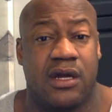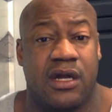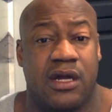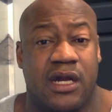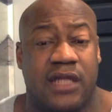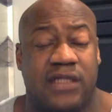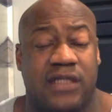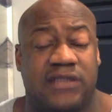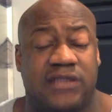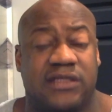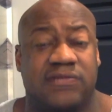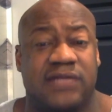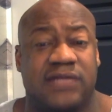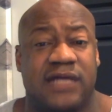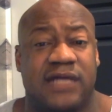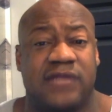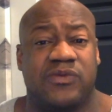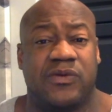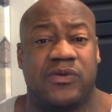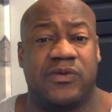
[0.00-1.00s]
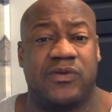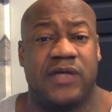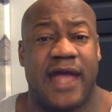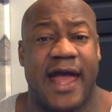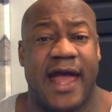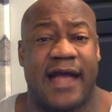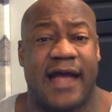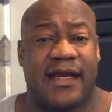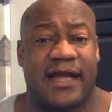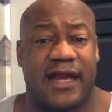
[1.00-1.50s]
And I think sometimes when we
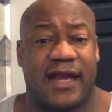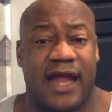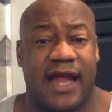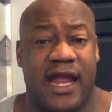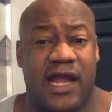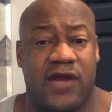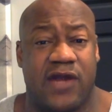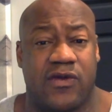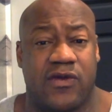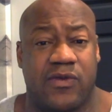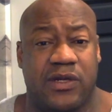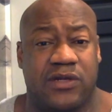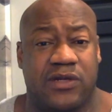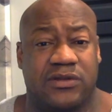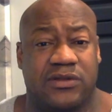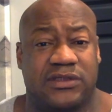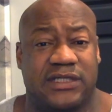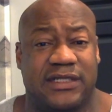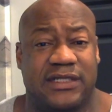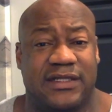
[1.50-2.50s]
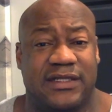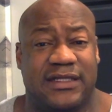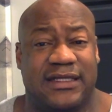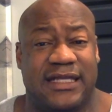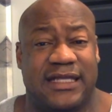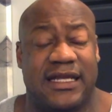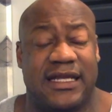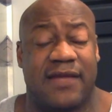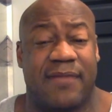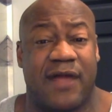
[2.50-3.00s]
act out of anger, we don't sit and
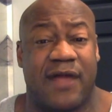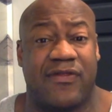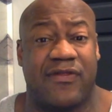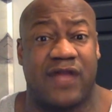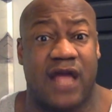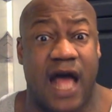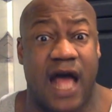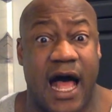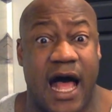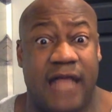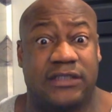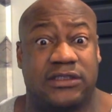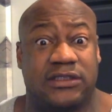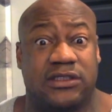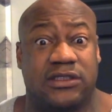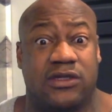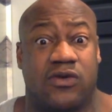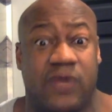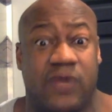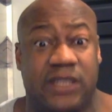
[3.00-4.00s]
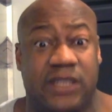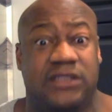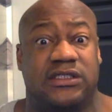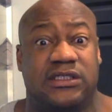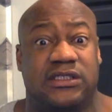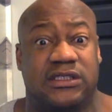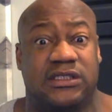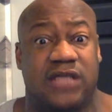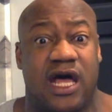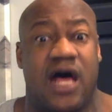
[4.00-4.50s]
think about the
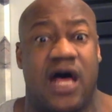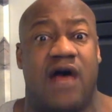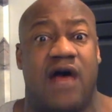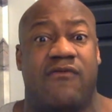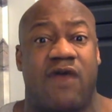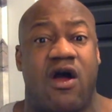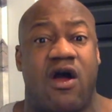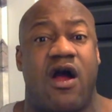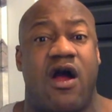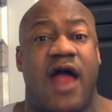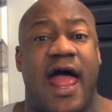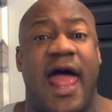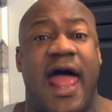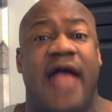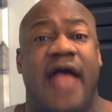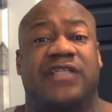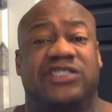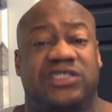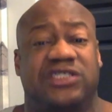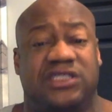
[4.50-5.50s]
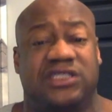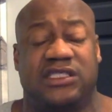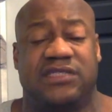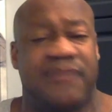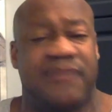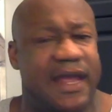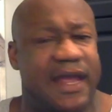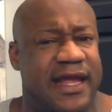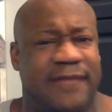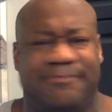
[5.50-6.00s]
consequences of our actions.
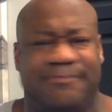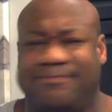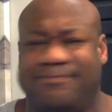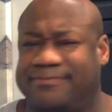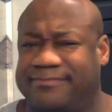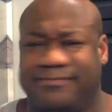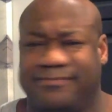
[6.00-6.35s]
This man